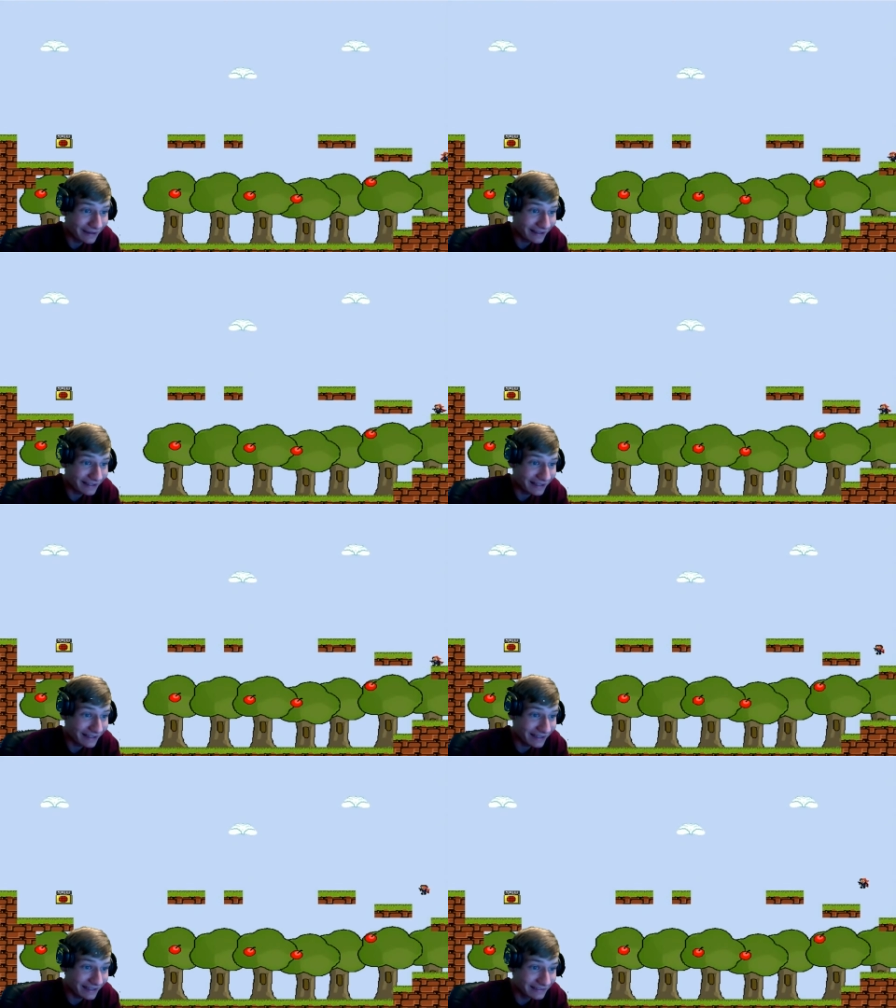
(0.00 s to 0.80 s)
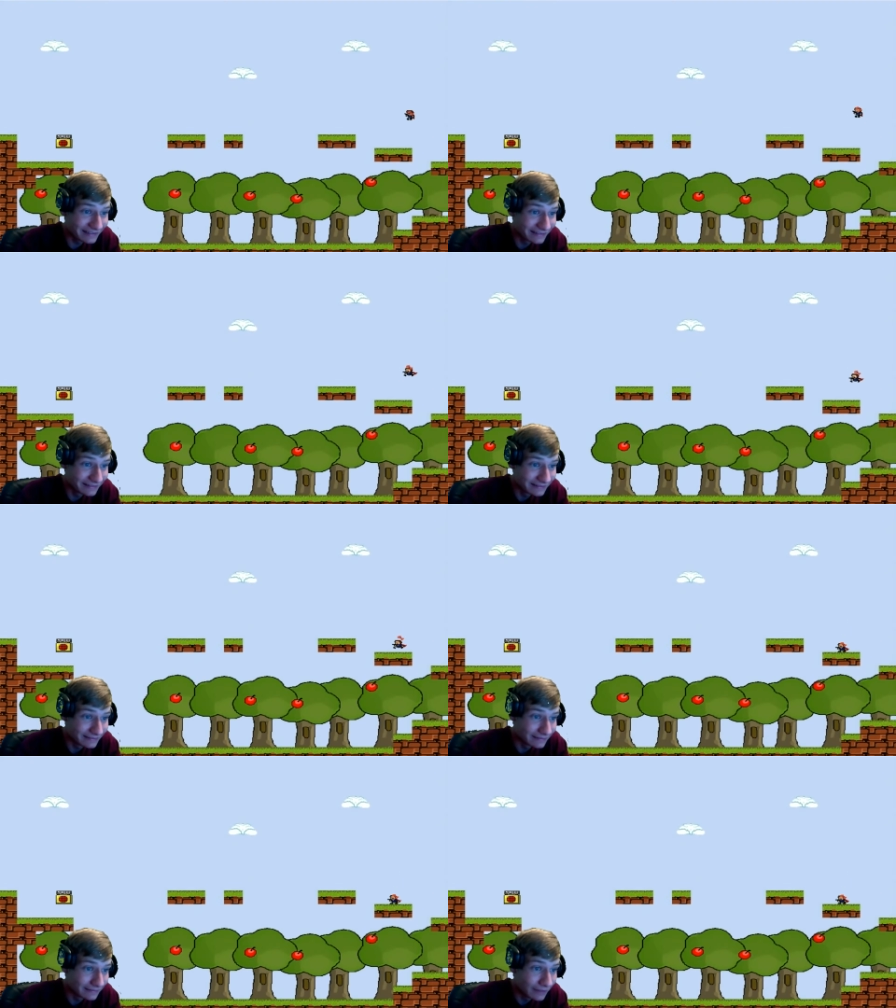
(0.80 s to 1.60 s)
Oh my god!
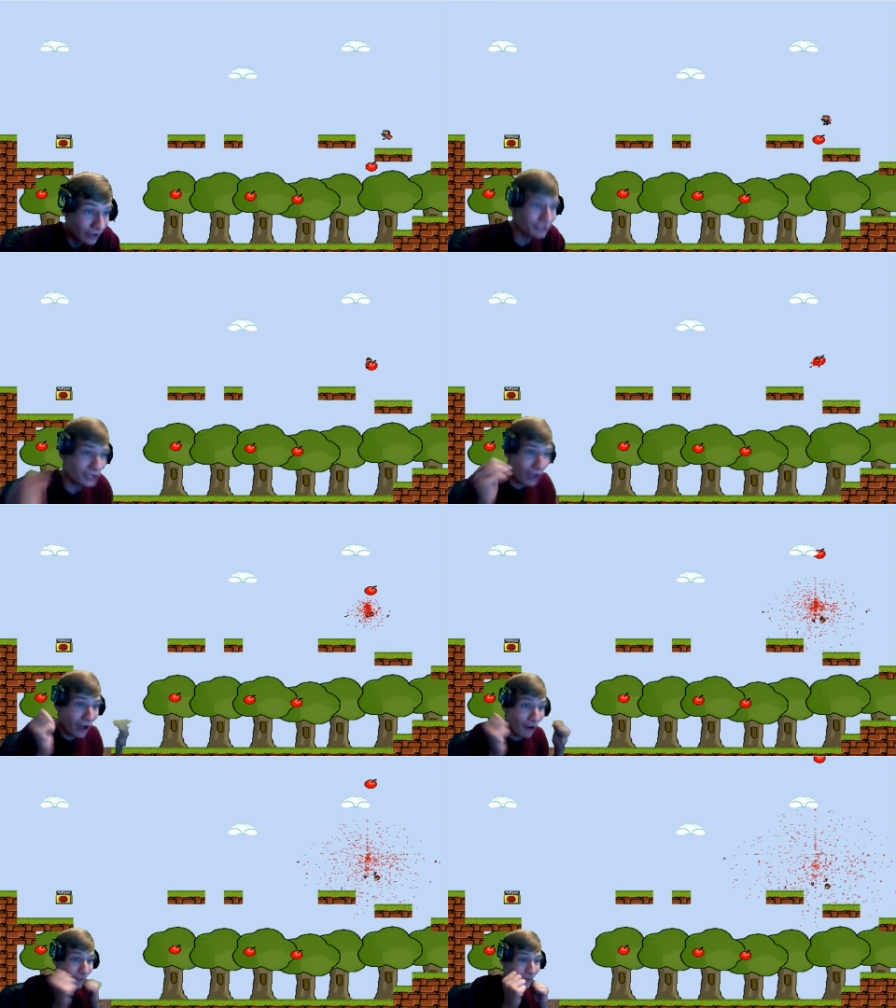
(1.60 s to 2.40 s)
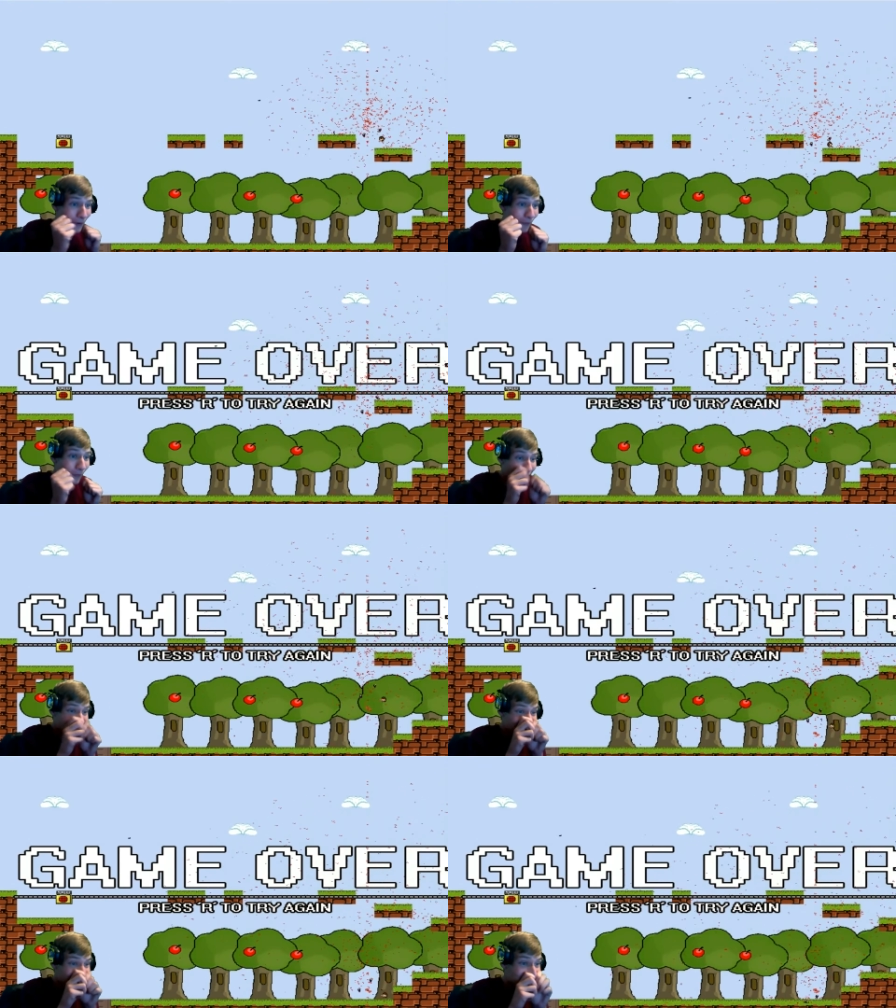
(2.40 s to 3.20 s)
No!
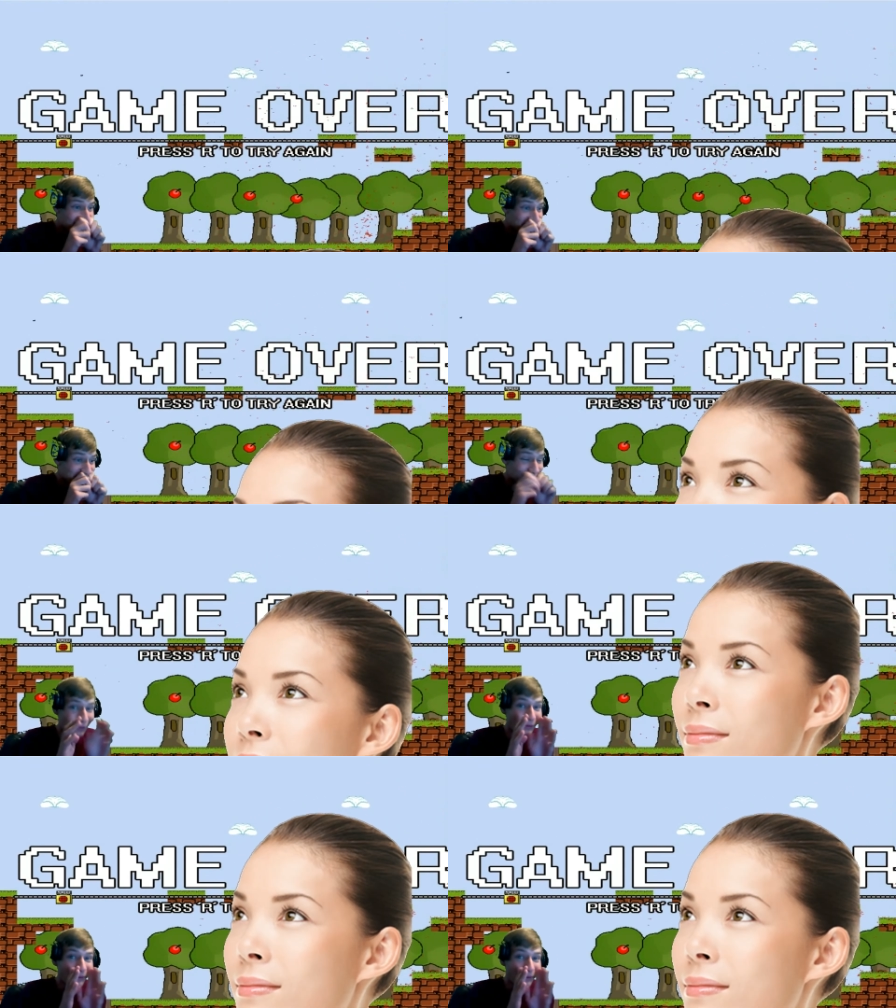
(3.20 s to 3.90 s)
What the?